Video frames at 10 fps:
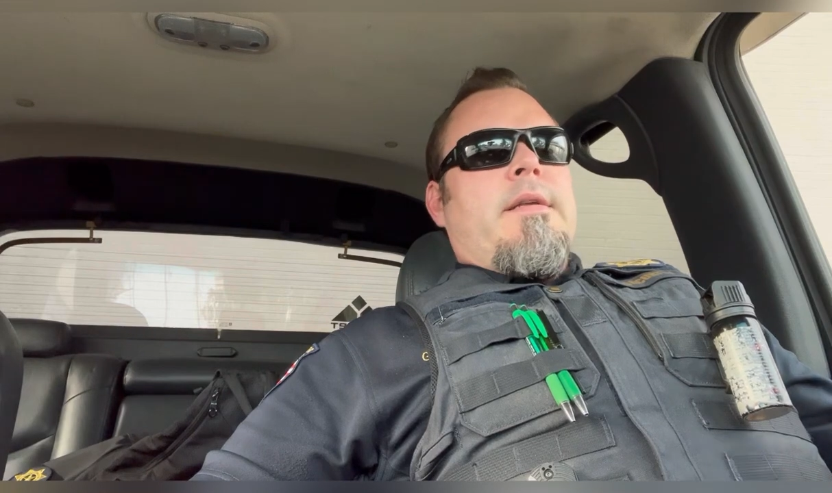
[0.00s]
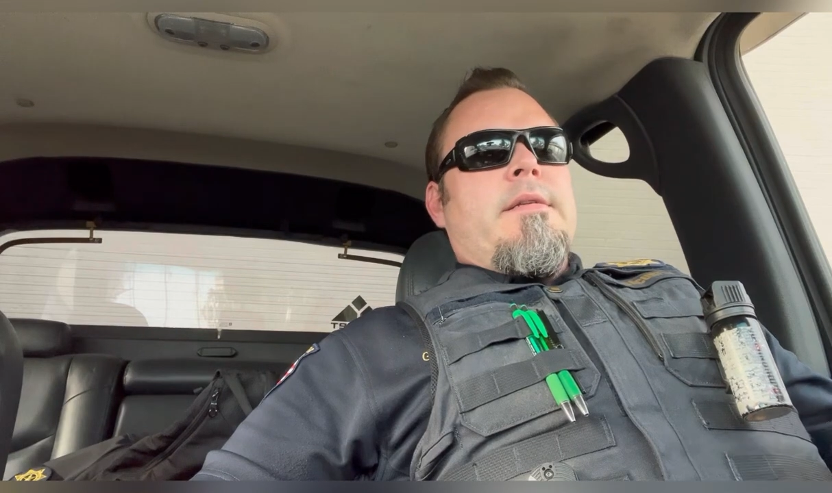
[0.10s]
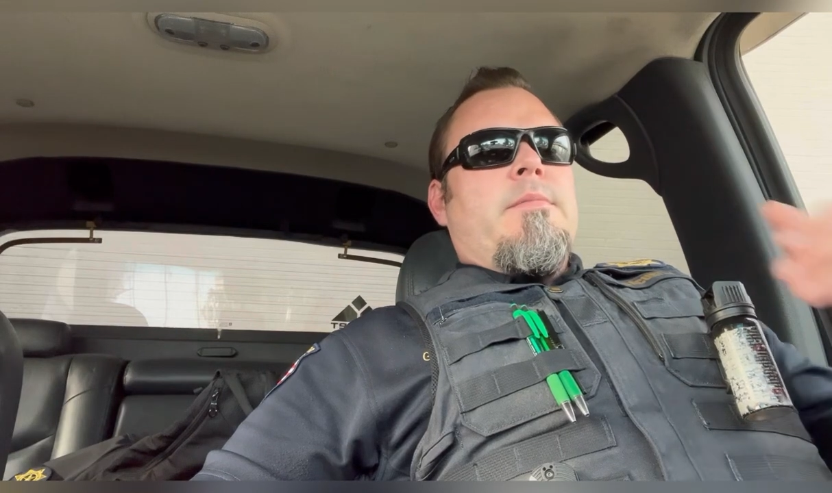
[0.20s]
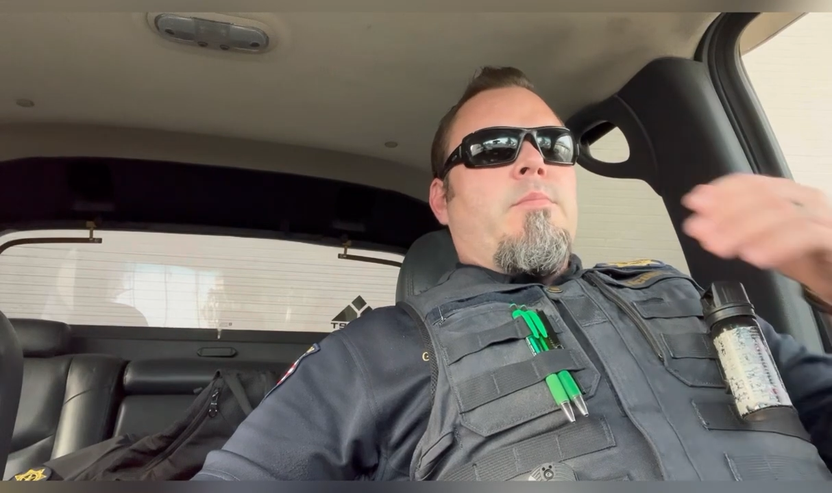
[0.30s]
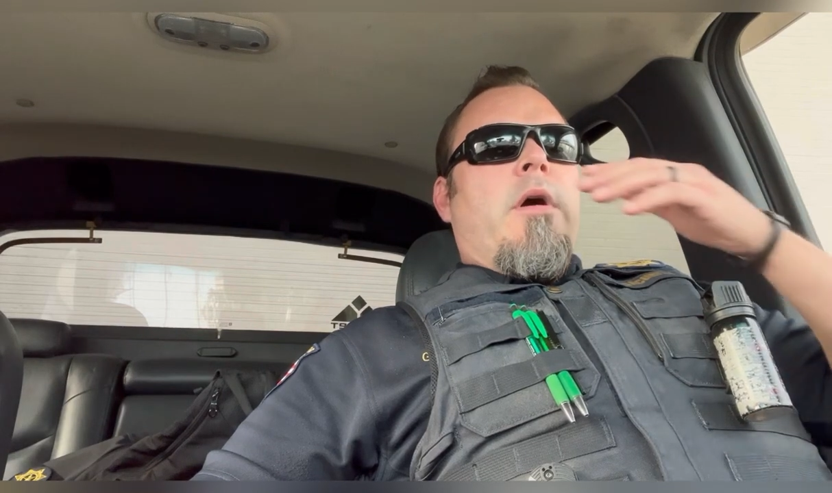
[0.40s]

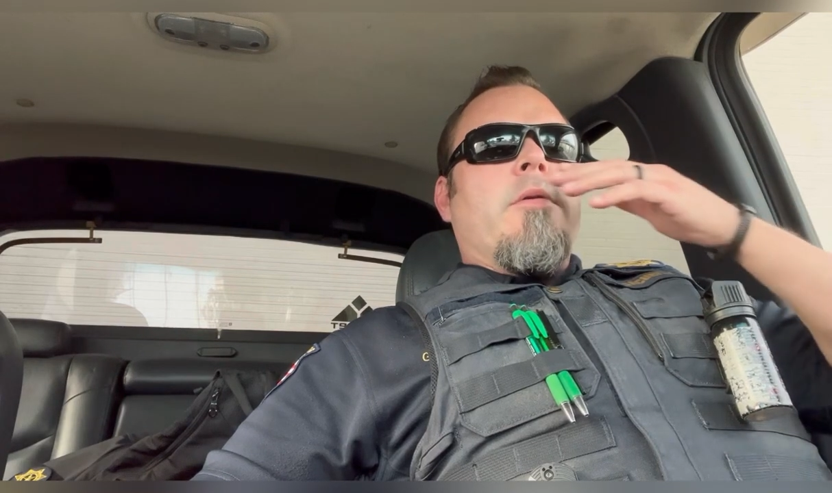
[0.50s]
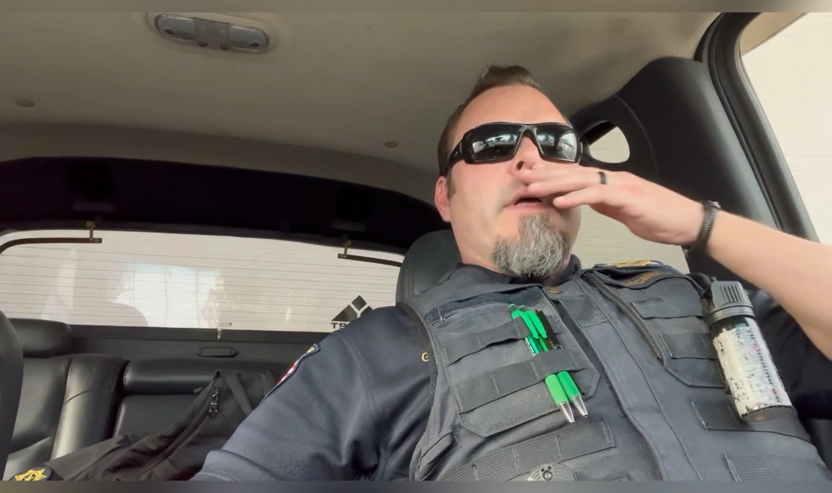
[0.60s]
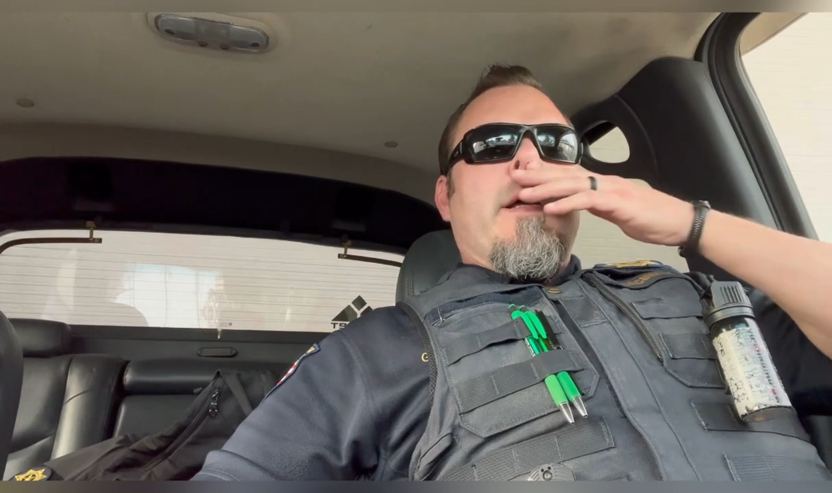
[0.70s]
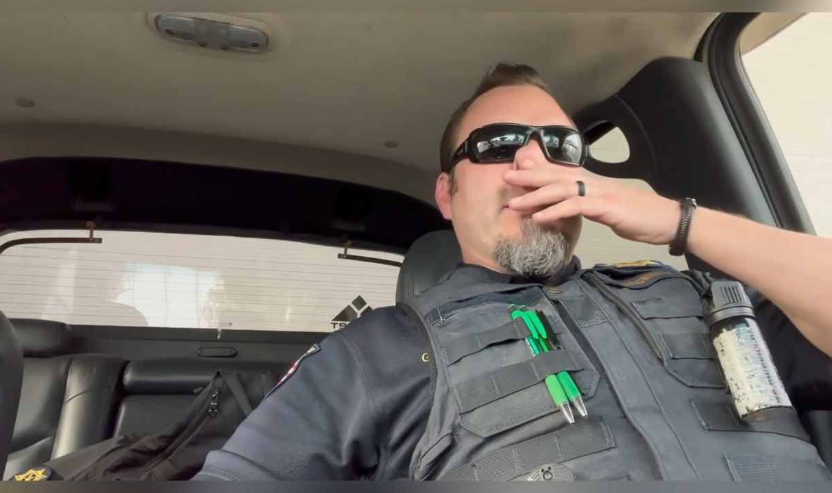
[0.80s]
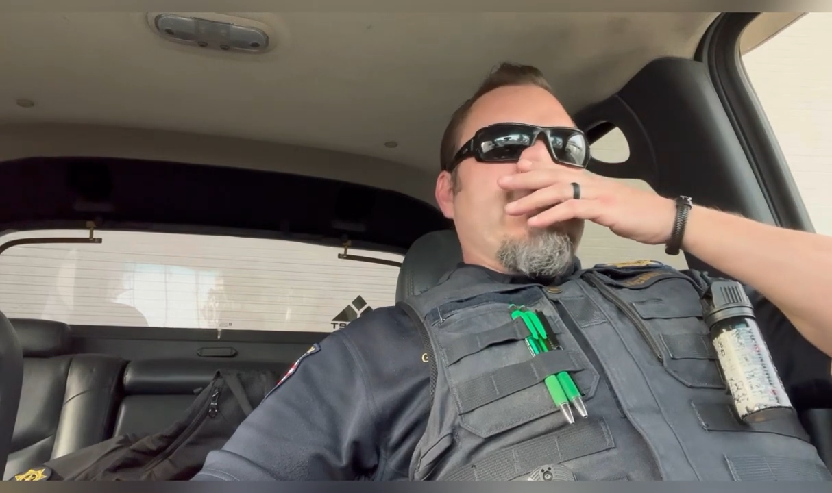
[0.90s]
these
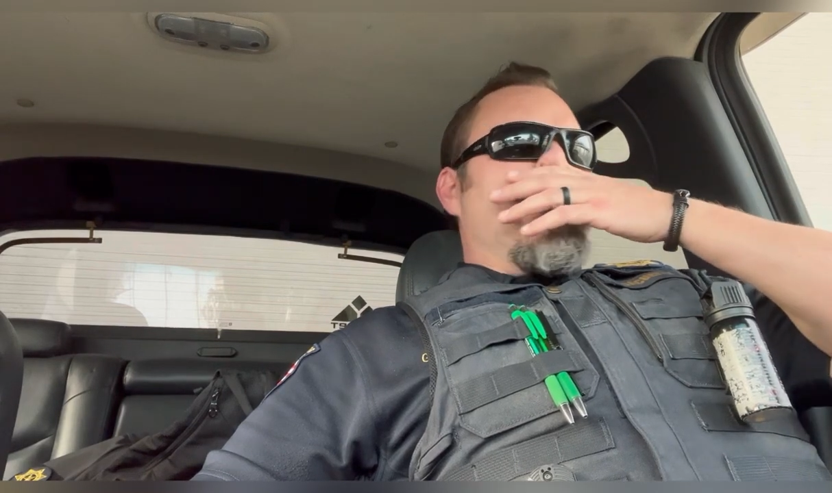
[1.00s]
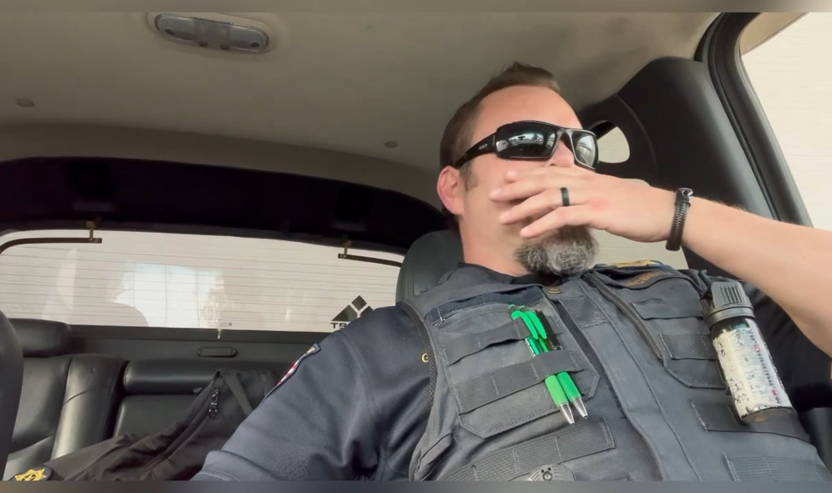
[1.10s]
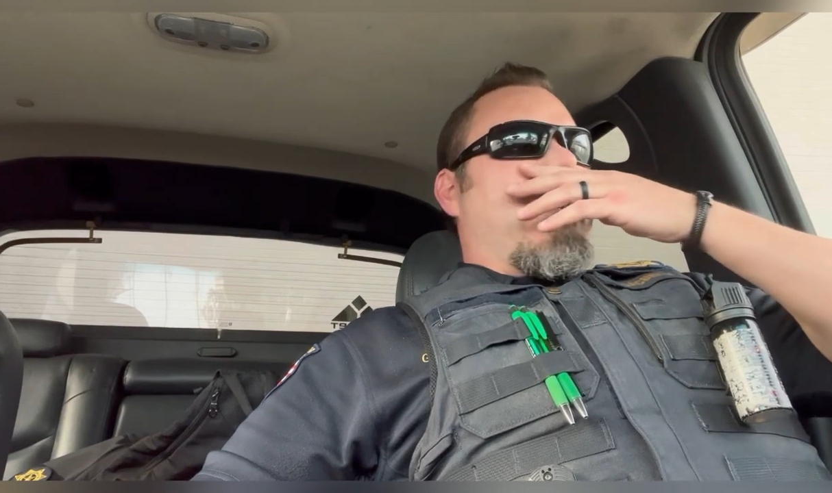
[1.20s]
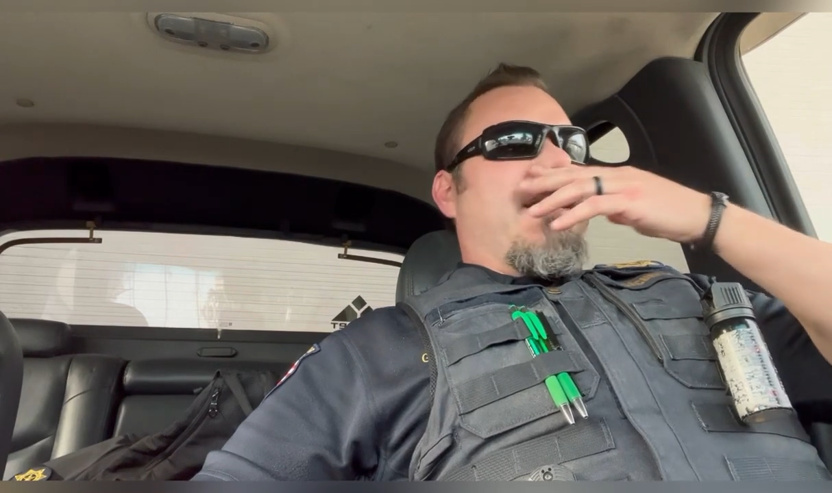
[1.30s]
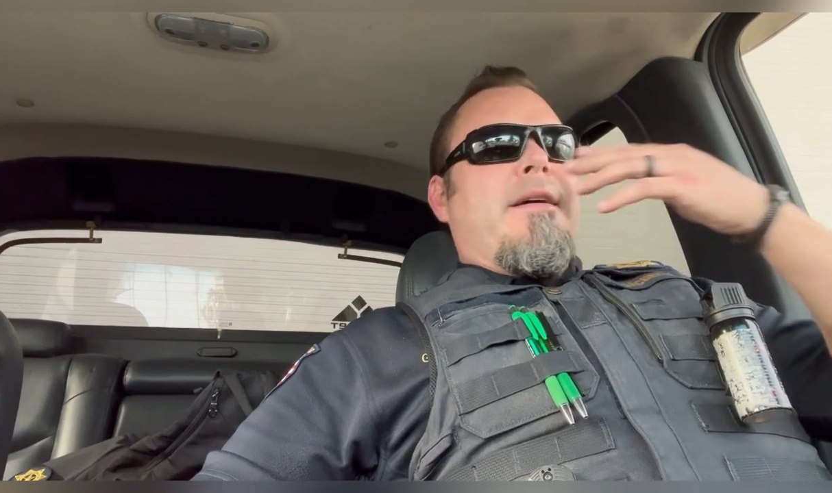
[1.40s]
protesters had